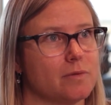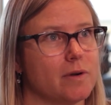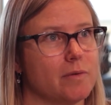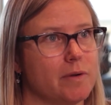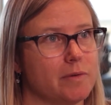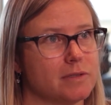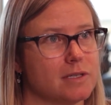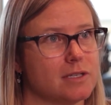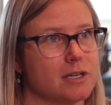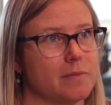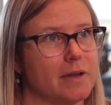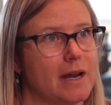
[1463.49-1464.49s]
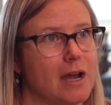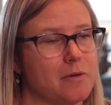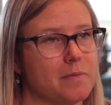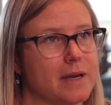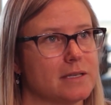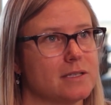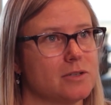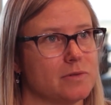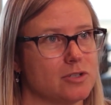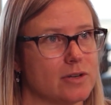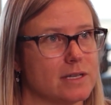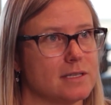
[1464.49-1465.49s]
where we will determine how best to
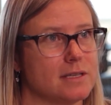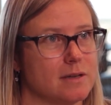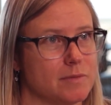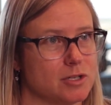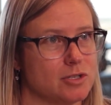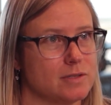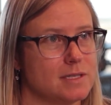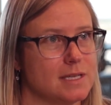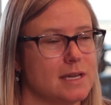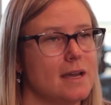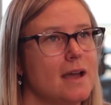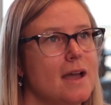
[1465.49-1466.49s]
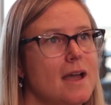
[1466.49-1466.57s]
address the emergency.